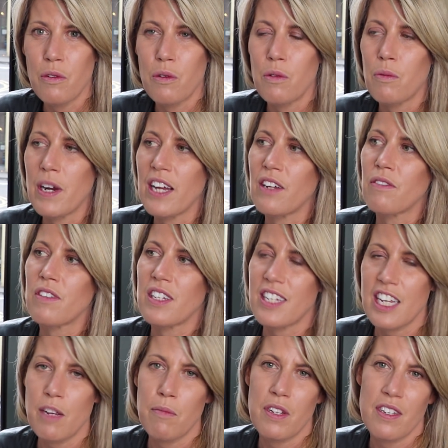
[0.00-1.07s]
or where the
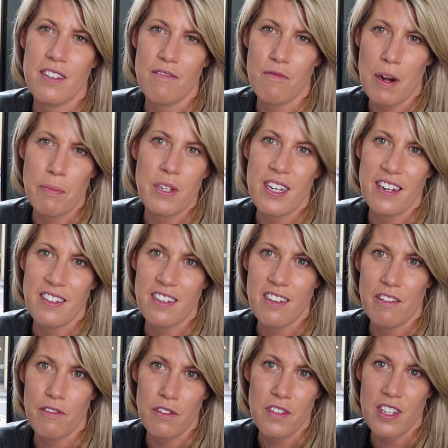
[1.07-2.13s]
team is
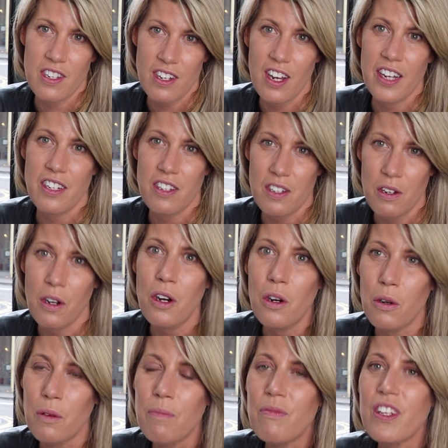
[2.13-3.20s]
representative of society as a
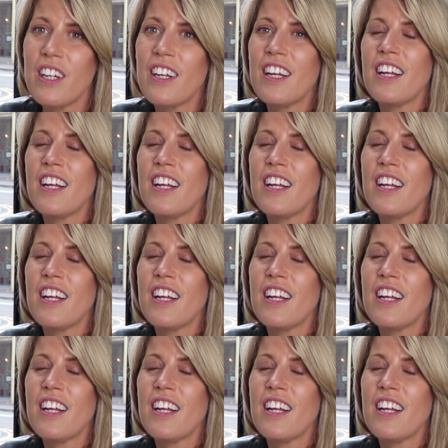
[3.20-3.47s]
whole,